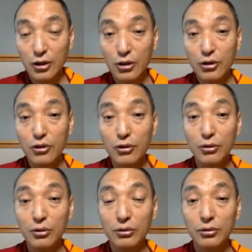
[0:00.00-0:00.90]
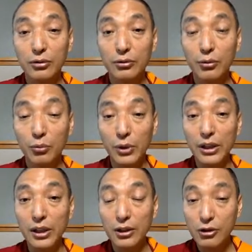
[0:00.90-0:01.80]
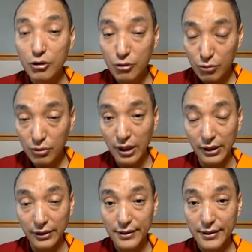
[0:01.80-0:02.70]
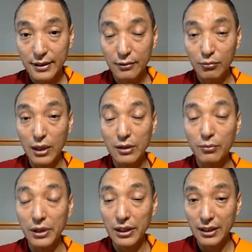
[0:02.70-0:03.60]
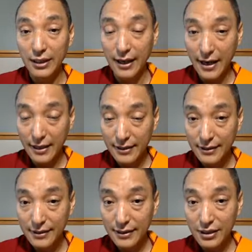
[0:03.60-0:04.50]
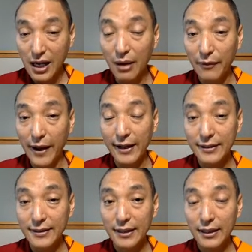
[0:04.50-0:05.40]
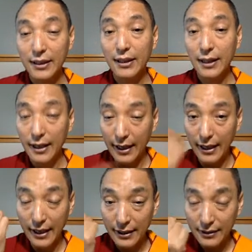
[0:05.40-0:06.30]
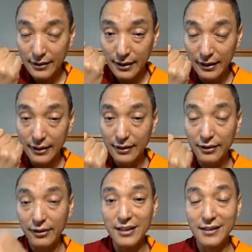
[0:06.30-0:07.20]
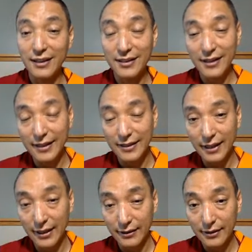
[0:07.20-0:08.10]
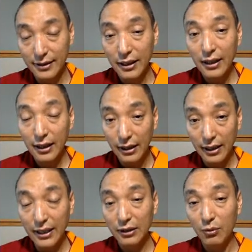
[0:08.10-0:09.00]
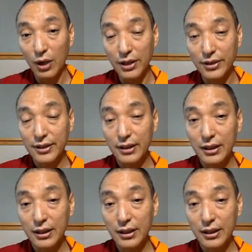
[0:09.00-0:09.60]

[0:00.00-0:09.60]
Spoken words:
So we need two things. One, we need a sharp axe, and another is the steady hand. Likewise,